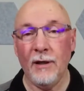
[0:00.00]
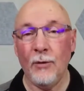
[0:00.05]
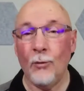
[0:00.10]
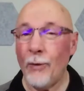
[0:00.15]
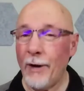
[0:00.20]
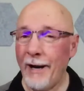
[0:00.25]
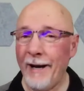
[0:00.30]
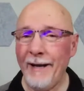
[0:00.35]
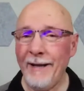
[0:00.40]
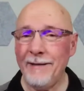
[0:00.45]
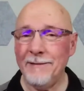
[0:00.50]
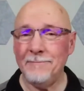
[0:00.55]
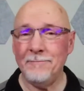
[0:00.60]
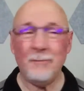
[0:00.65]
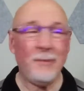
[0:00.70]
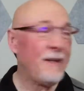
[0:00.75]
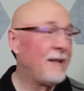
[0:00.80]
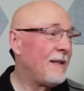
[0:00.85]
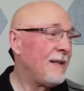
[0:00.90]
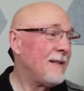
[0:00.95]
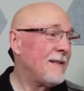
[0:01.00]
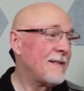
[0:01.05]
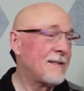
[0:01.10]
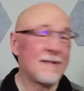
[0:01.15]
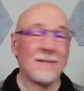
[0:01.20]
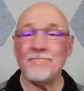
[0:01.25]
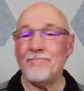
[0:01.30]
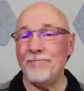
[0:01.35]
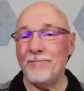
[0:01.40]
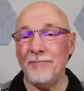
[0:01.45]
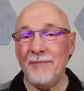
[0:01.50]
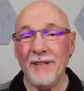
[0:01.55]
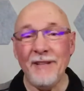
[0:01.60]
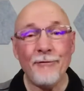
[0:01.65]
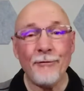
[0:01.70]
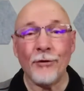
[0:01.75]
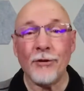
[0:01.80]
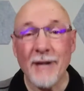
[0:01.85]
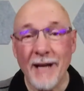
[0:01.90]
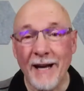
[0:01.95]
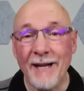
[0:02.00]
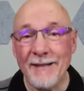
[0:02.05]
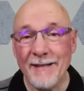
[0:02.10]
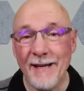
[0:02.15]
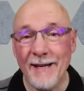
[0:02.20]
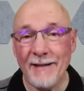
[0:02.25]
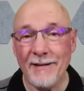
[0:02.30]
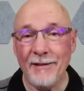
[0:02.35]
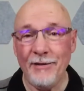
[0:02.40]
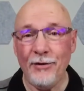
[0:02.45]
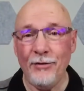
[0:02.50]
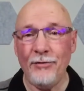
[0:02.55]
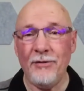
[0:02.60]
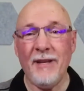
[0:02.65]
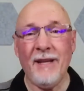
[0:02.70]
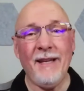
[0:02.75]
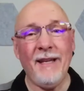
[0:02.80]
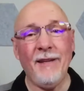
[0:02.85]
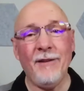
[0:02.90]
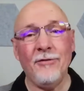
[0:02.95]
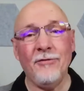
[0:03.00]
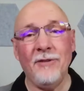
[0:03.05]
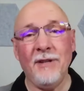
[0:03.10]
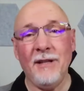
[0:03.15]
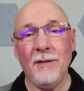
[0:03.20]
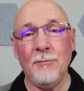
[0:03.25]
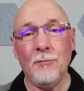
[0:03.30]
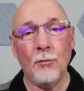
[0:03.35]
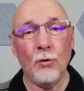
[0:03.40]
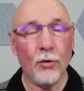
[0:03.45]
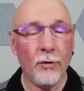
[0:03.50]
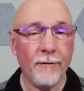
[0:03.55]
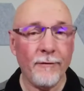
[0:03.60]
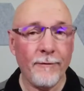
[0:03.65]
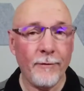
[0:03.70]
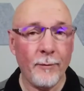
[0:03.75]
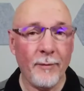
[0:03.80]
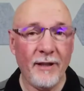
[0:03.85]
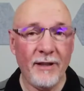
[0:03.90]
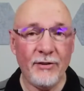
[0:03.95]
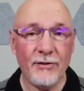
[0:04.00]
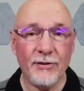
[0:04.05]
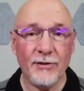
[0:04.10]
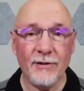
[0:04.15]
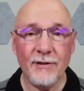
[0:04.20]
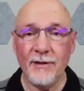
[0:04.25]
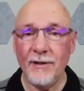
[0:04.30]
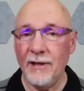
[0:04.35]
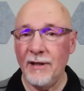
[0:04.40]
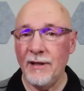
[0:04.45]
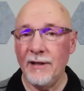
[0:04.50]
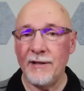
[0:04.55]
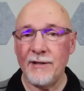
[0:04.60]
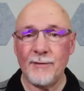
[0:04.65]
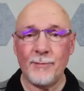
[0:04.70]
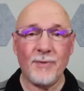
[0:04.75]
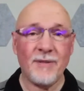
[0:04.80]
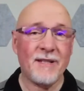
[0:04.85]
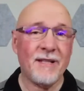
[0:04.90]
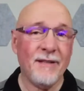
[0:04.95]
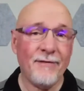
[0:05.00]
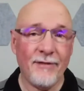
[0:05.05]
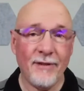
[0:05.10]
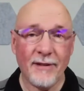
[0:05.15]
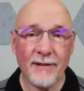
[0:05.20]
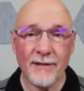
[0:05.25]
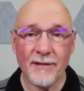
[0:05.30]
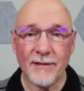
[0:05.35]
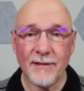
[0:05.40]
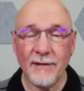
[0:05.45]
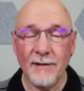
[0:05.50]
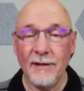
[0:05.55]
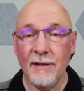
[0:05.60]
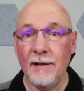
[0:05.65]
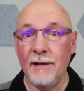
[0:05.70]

Why? Because if they're contacting you, they either need more information, specifics,